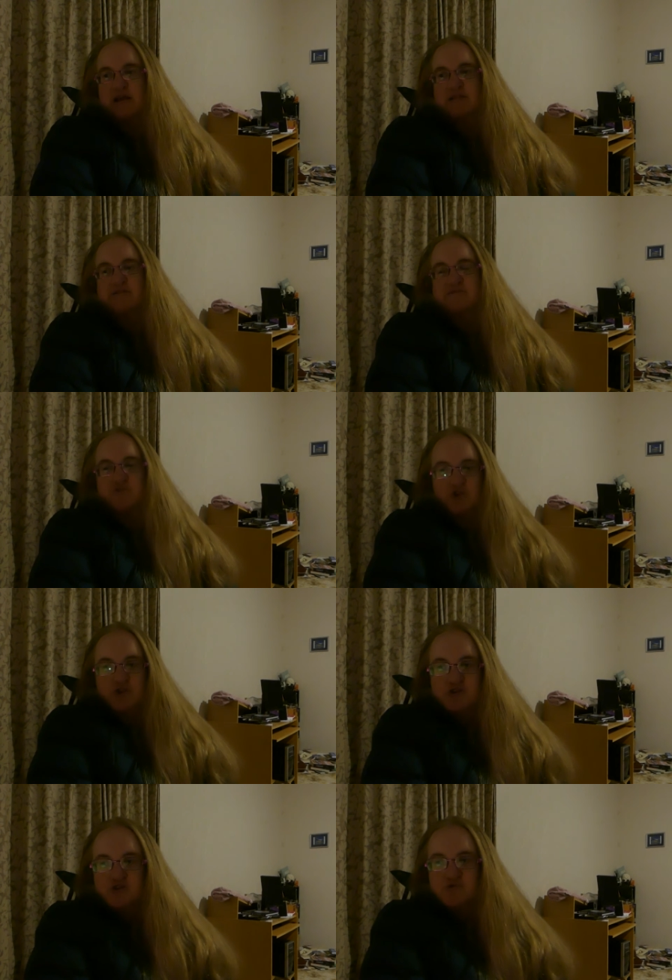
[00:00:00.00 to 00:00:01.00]
The
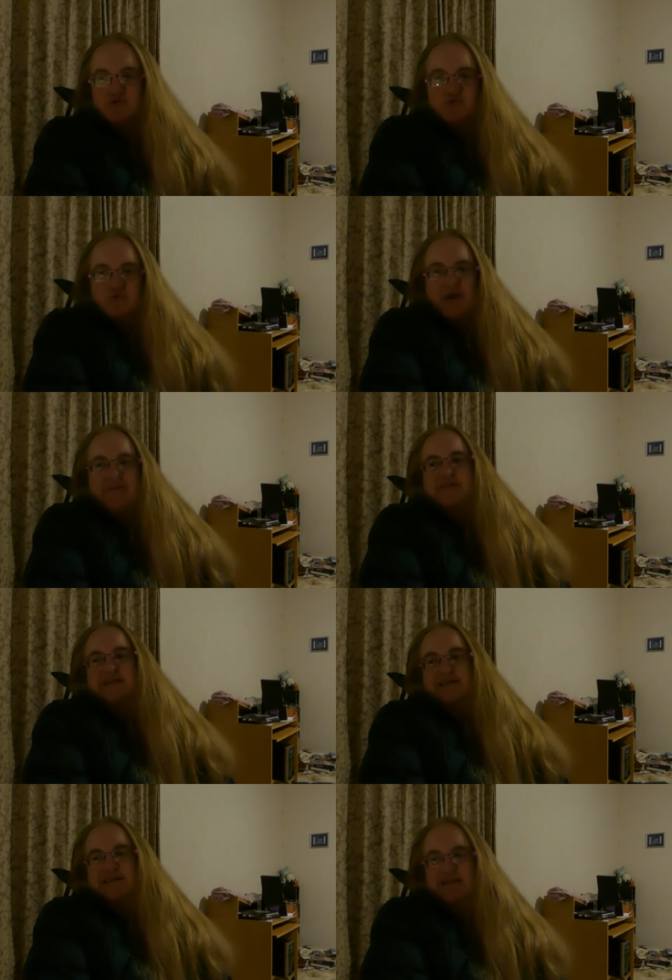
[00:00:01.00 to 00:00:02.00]
first to use
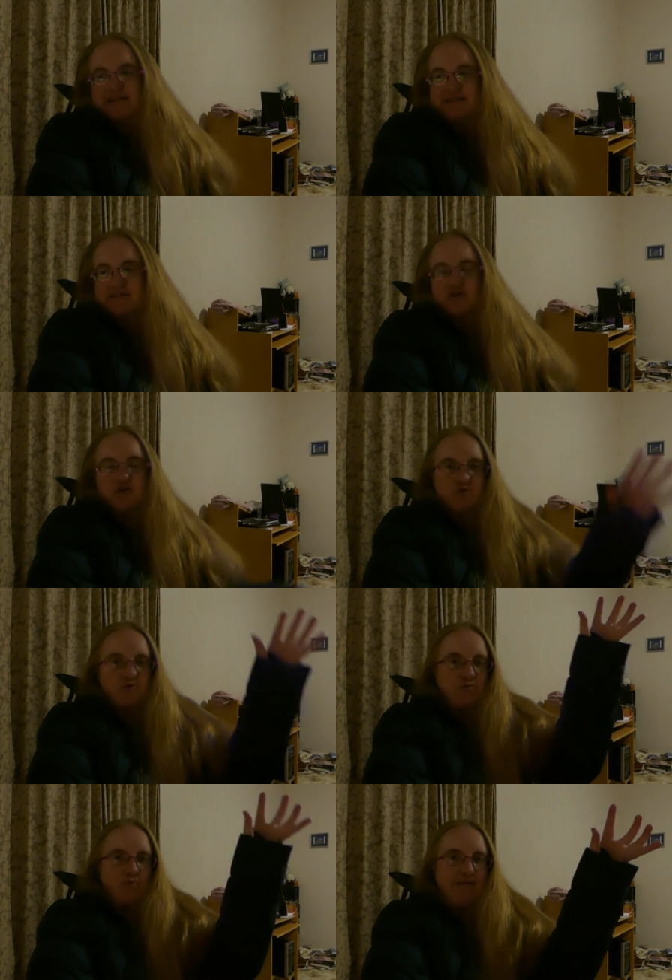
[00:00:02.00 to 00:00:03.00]
gravity, so
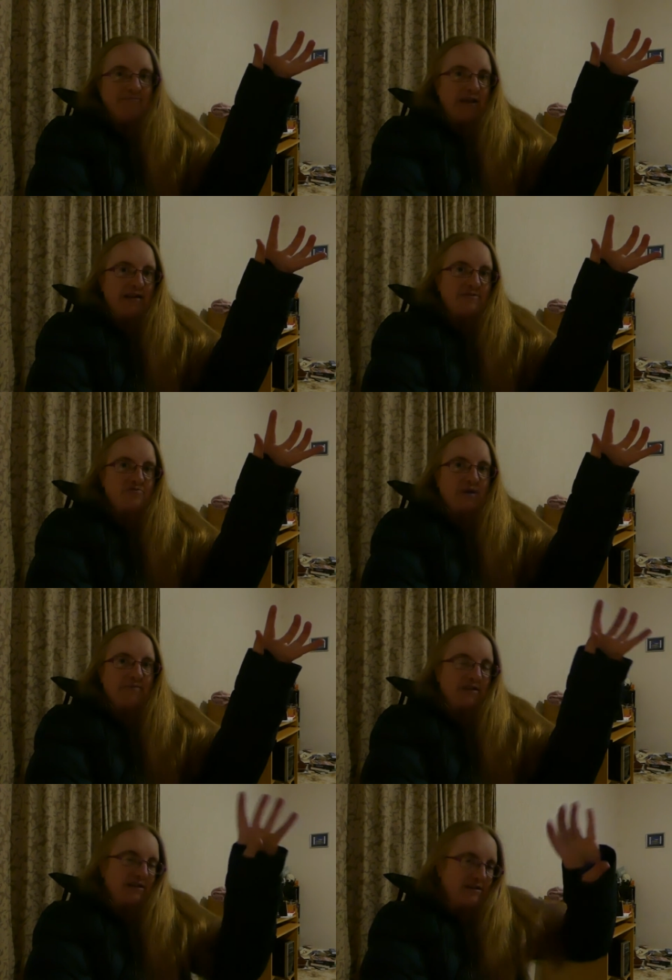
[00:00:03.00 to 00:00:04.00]
using one planet's
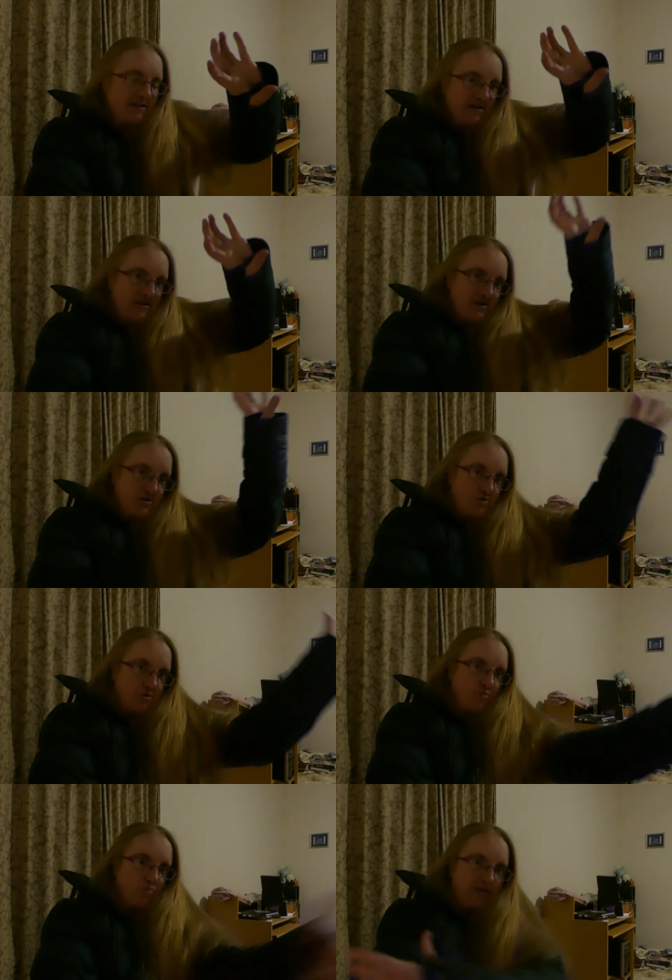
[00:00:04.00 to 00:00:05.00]
gravity to
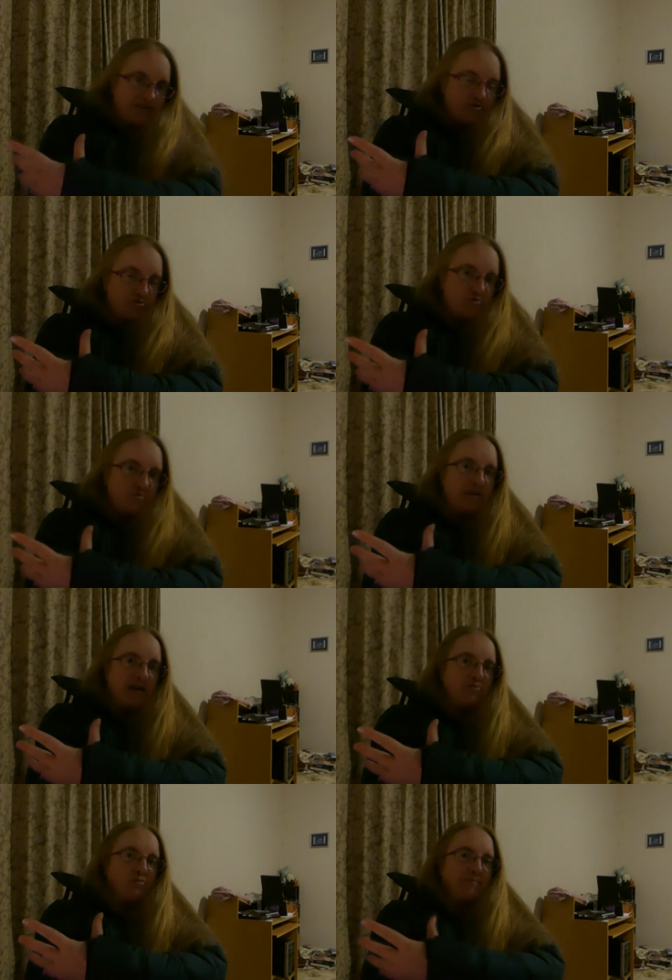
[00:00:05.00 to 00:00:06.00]
swing you to
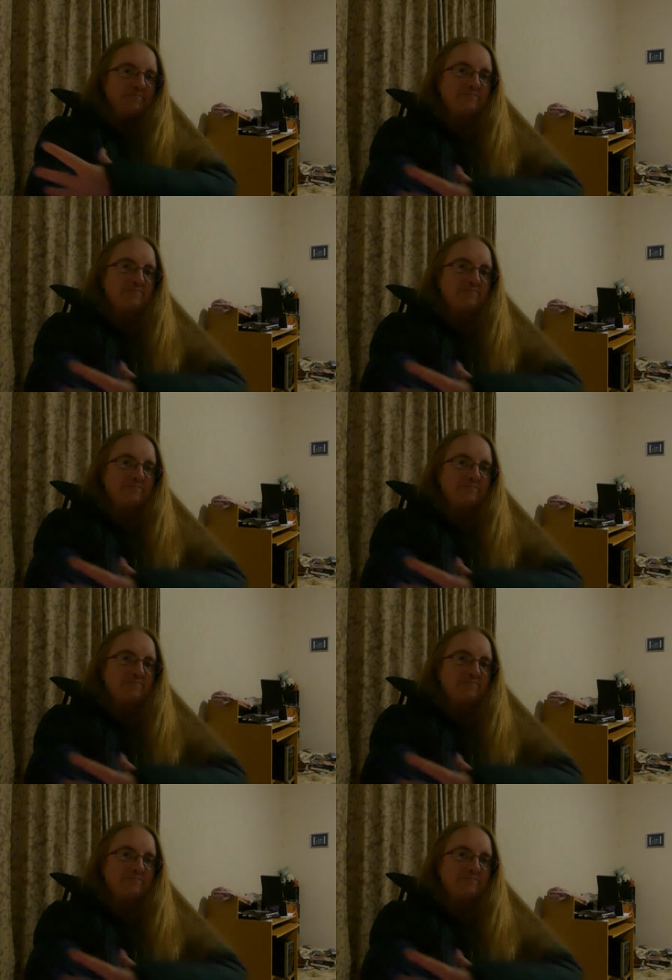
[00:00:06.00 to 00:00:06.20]
another one.